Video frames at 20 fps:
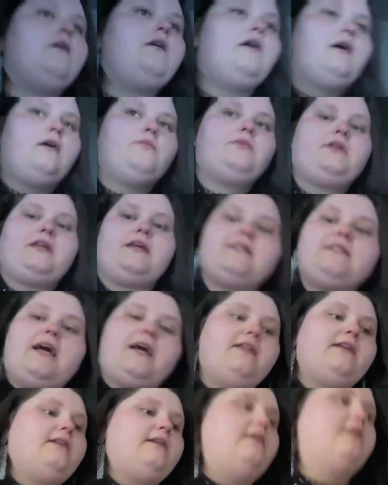I'm really
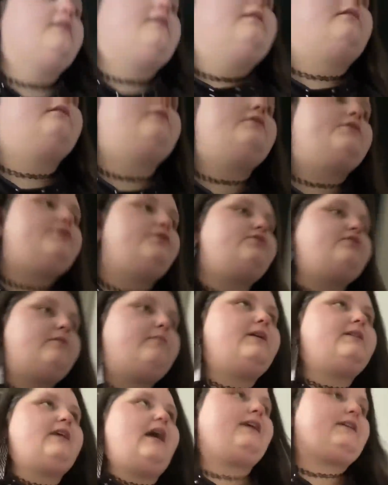excited. I'm doing
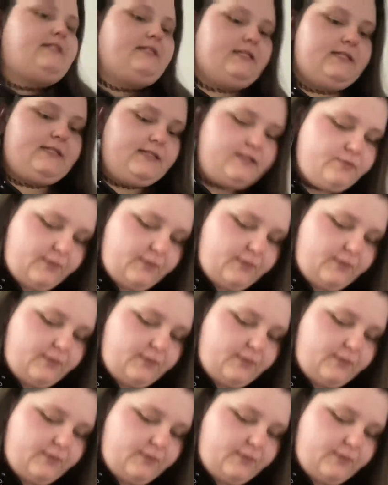my taxes this